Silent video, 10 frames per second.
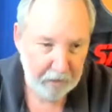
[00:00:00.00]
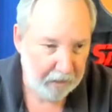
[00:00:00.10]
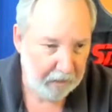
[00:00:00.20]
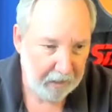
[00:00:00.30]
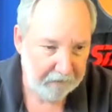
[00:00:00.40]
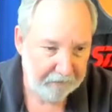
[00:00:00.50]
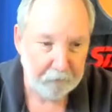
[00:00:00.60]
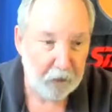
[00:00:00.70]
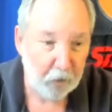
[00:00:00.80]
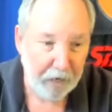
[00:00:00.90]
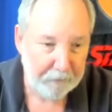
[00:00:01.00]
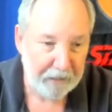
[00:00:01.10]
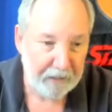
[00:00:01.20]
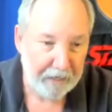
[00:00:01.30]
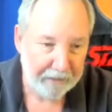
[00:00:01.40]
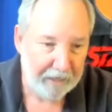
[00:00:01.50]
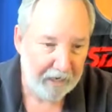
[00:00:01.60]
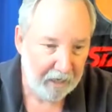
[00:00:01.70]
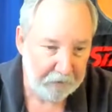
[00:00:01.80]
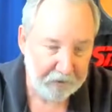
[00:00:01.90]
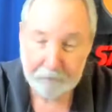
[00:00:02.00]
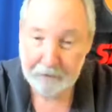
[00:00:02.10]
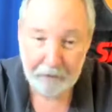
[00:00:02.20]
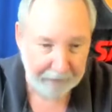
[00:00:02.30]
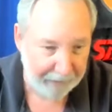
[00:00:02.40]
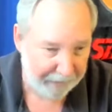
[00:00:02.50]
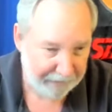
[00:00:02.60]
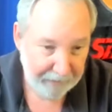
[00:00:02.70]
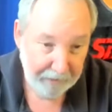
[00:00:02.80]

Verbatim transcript: uh, from noip.com or something like that.